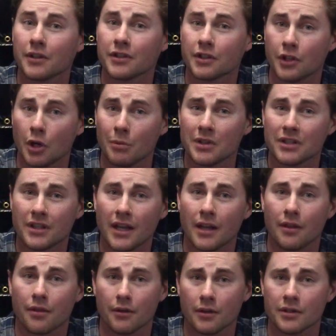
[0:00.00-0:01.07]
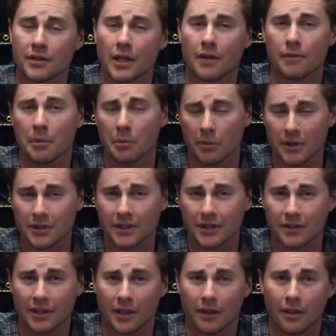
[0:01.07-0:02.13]
to Sonoma State Thursday, February
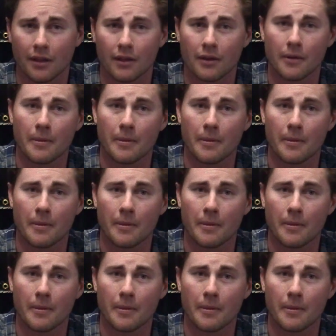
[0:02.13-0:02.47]
16th.